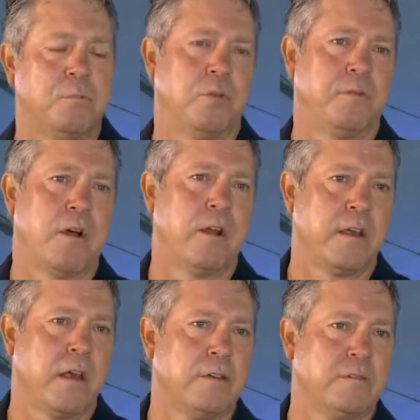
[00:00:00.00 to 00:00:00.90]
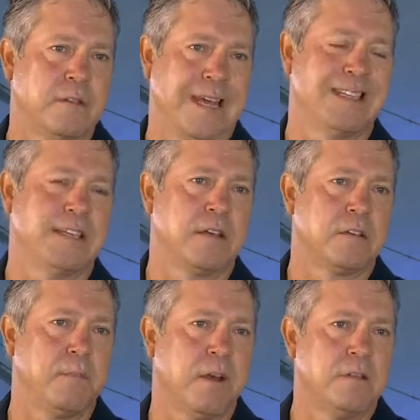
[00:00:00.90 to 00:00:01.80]
portfolio testing, I
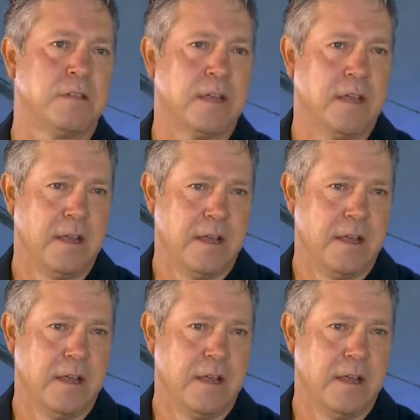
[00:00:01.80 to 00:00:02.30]
suppose.